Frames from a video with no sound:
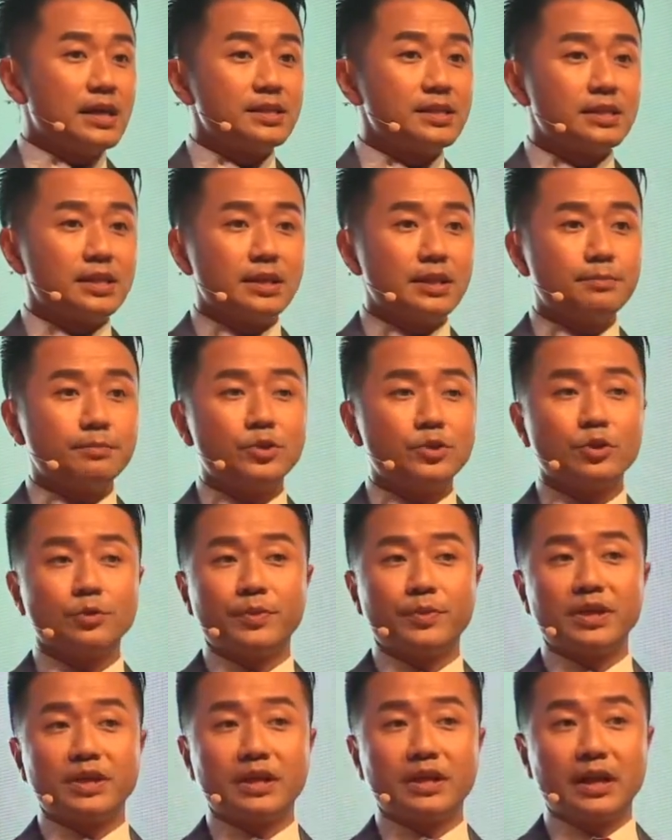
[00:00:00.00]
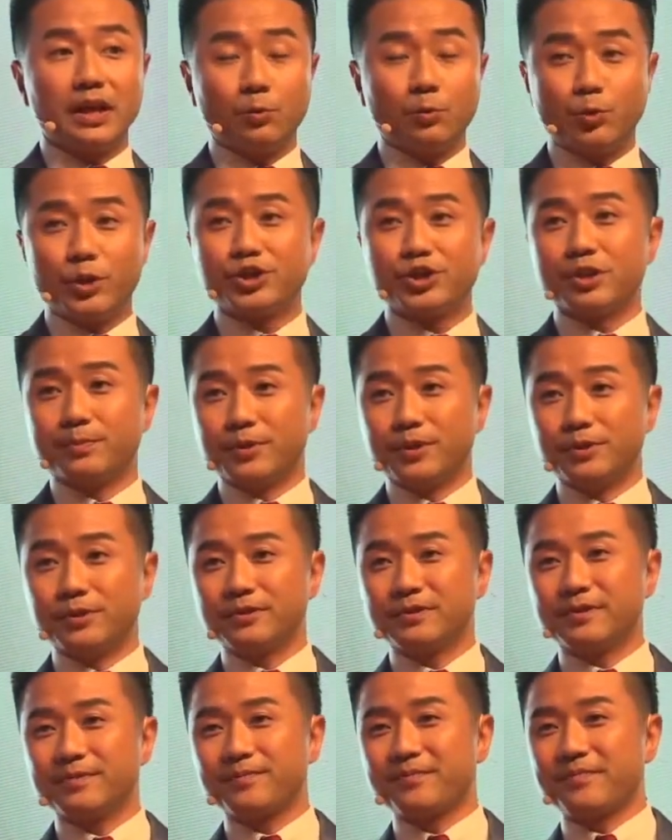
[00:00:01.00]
seemed to be unreachable.